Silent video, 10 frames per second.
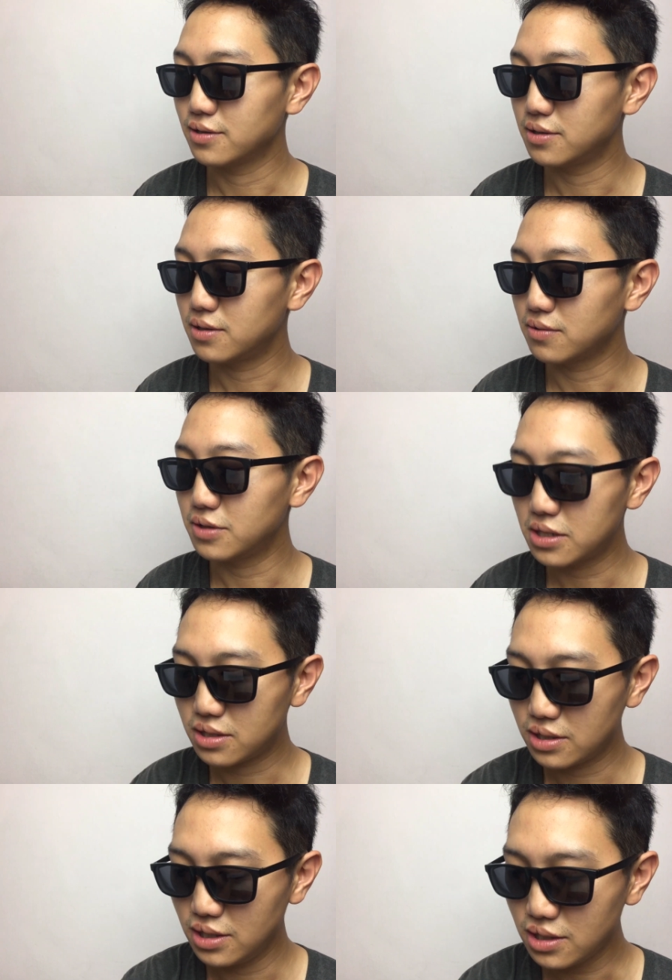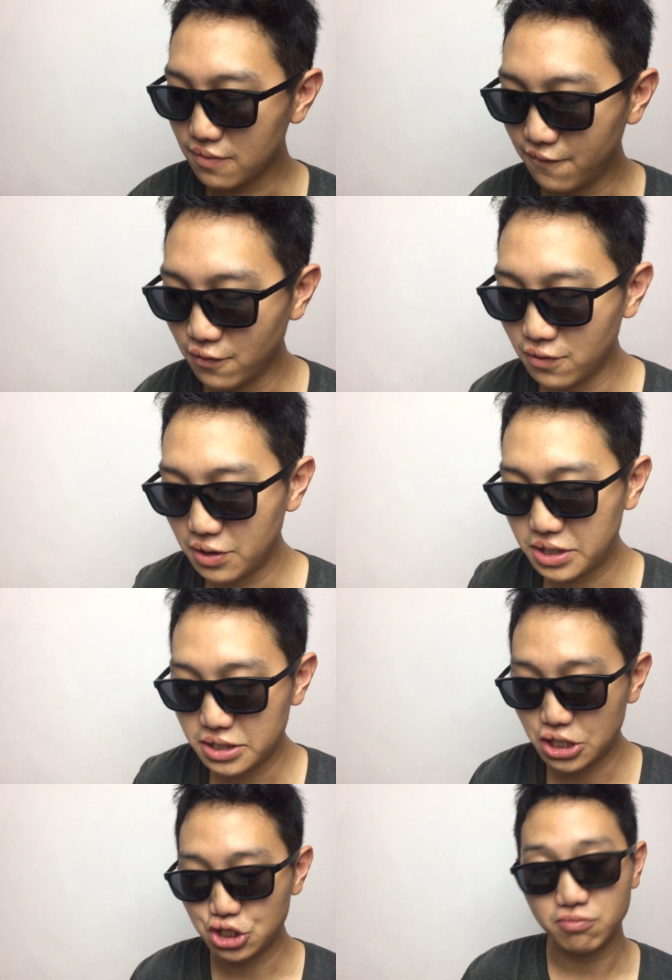so that's it for
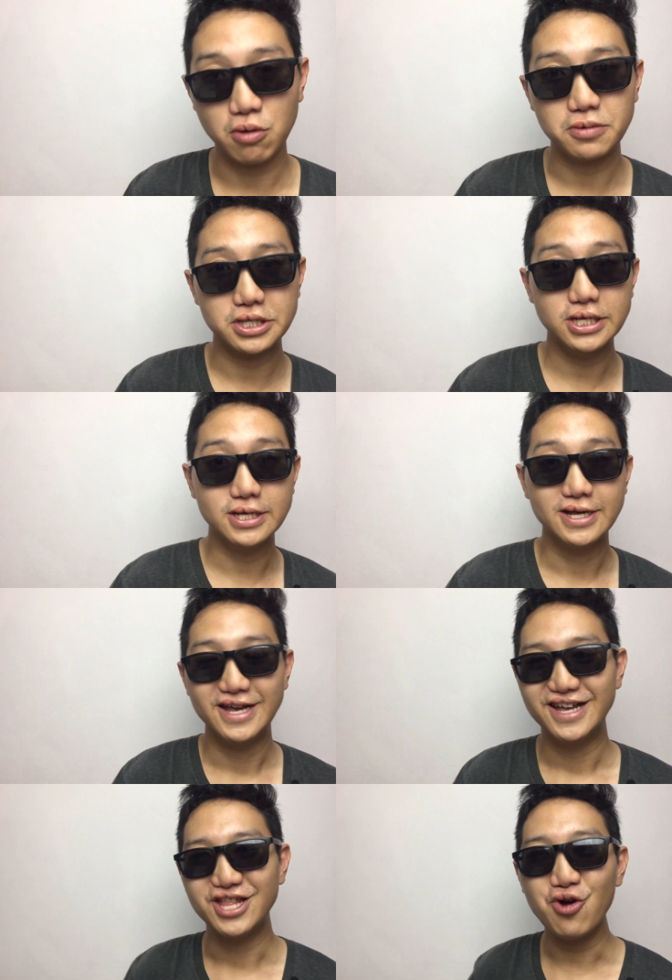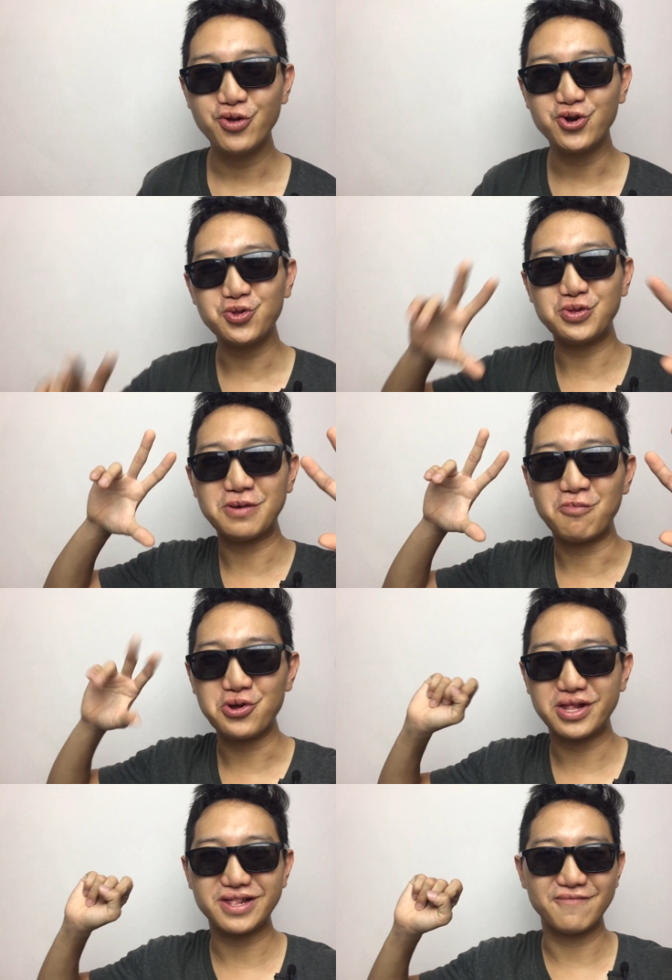residential property. Now we go to the
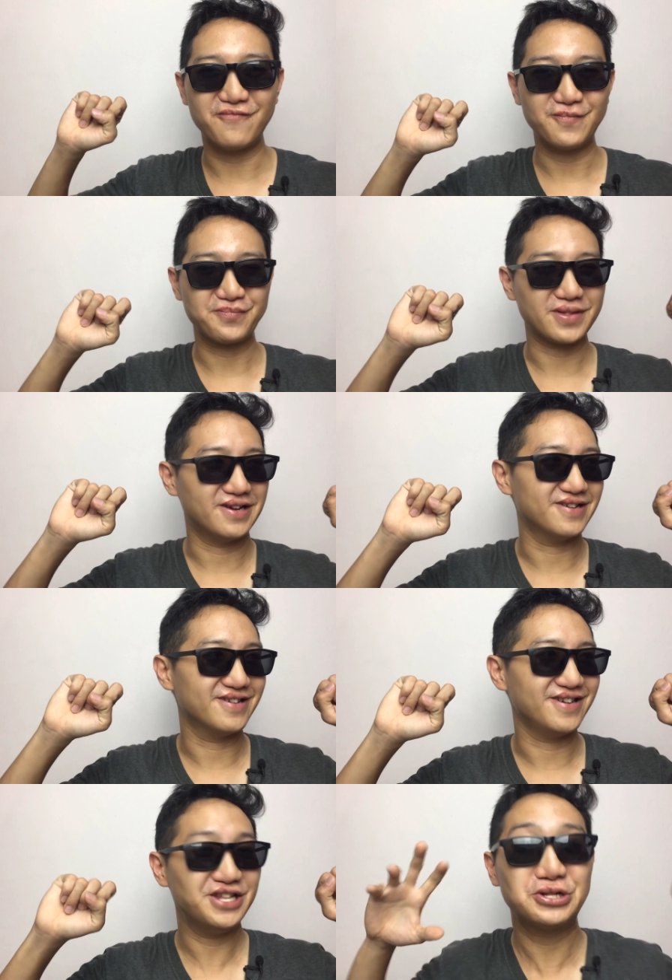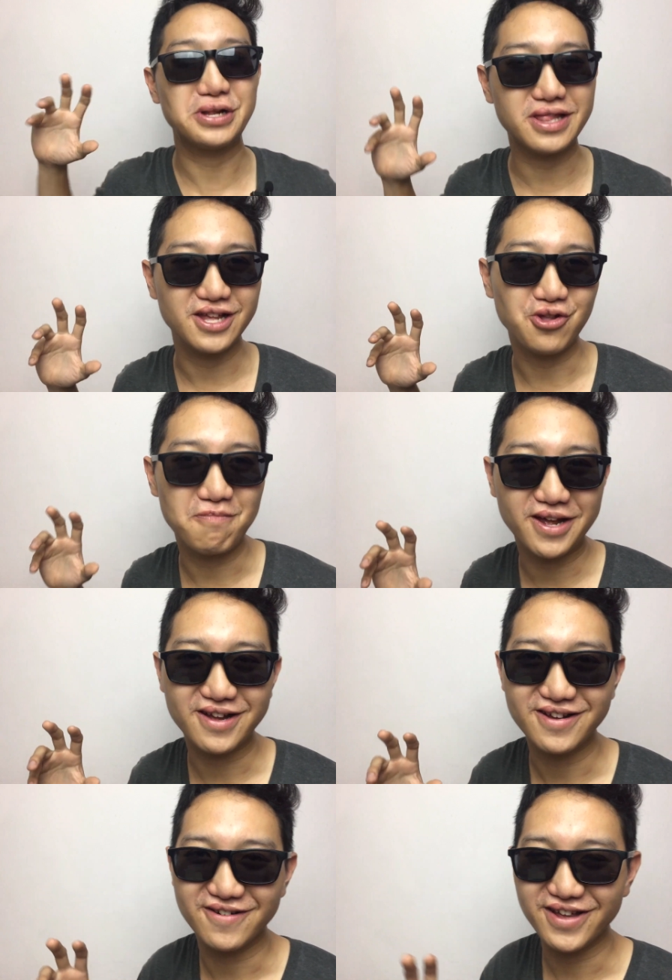most interesting topic.
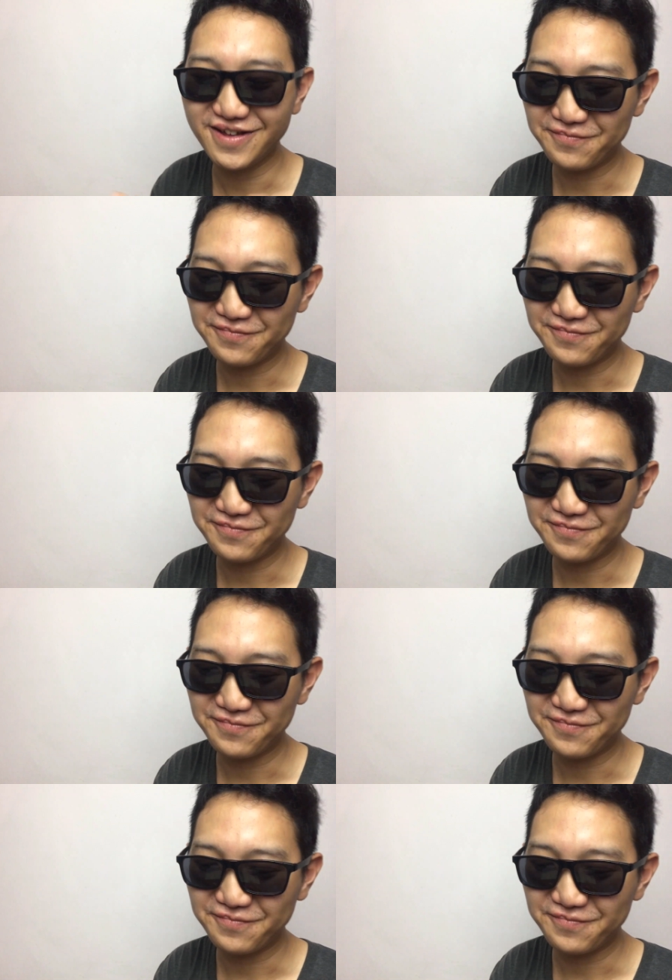Okay,